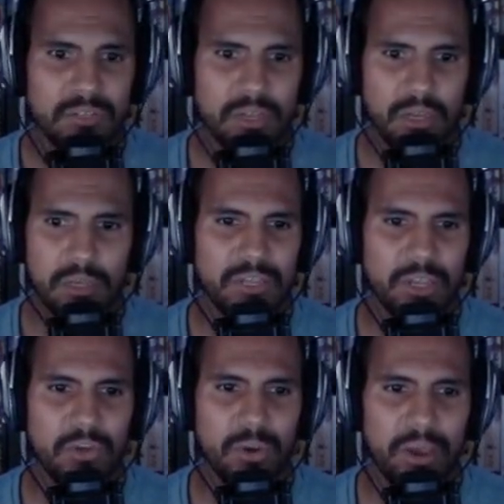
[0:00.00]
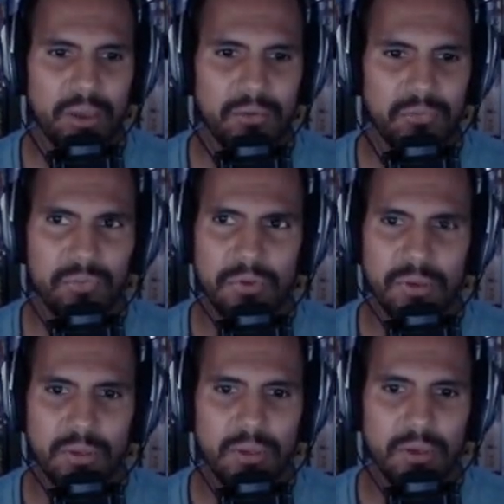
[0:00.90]
say you have
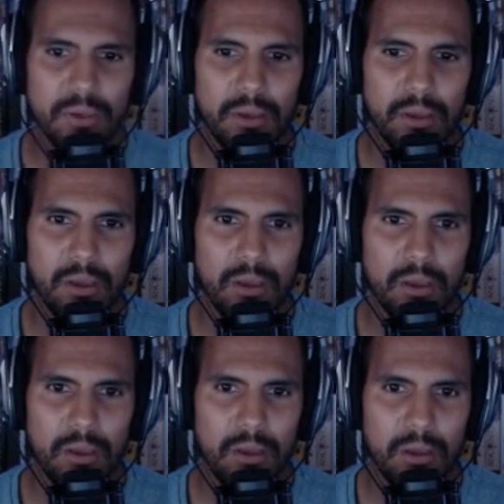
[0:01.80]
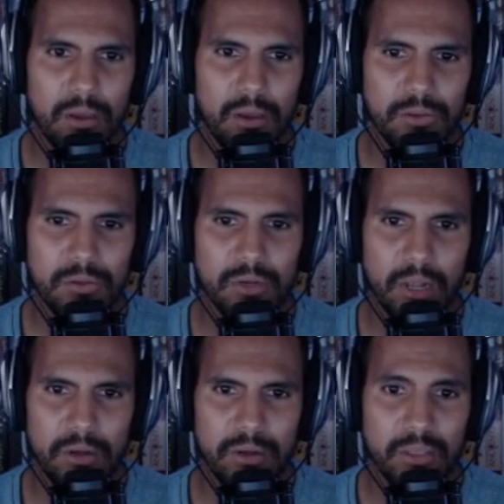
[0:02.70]
a unit
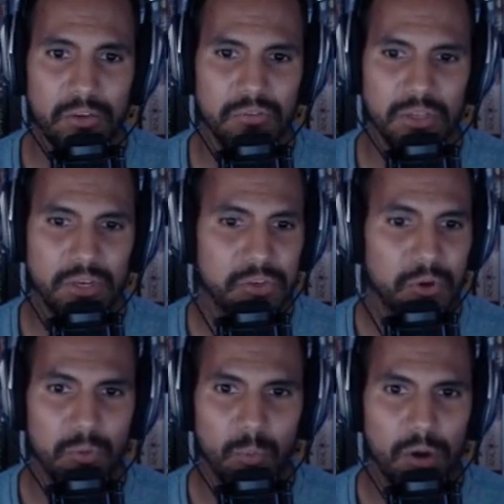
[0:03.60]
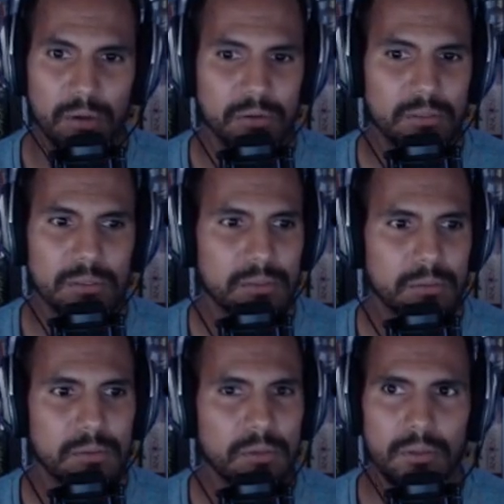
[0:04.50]
out here that you really don't want
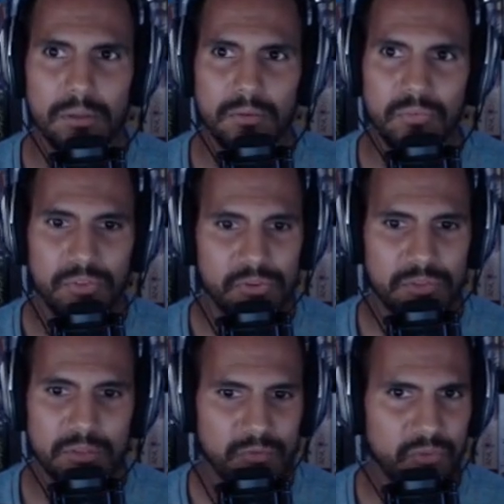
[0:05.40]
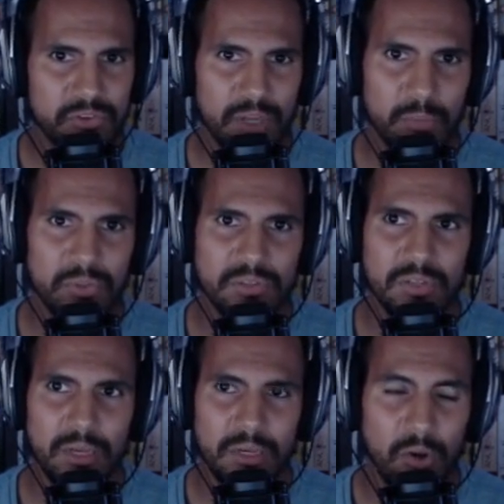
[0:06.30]
for example, this tiny,